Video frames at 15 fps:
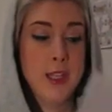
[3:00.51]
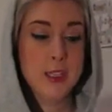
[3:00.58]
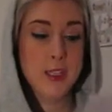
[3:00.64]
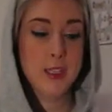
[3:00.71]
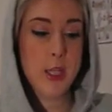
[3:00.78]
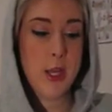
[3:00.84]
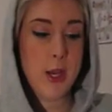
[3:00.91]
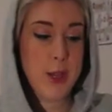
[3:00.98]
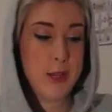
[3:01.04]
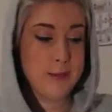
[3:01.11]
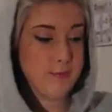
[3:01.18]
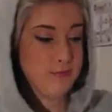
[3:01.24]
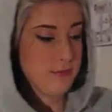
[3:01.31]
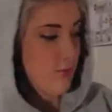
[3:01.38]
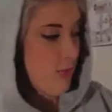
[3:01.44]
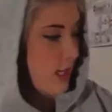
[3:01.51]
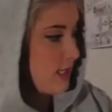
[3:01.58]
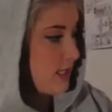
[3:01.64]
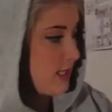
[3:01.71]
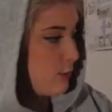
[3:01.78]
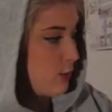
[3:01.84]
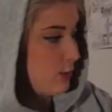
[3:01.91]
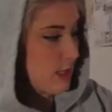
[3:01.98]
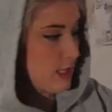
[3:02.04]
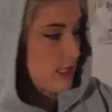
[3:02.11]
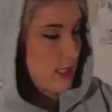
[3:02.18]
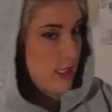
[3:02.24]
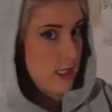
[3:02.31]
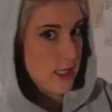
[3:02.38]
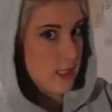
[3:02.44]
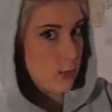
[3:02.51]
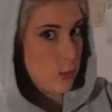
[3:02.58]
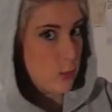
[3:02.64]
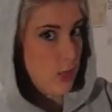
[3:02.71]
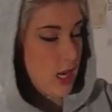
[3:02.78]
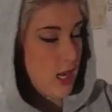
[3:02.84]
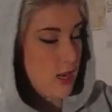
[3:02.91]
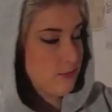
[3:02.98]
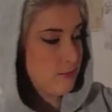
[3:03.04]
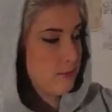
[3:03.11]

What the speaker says: So you see all the bits here, all voila.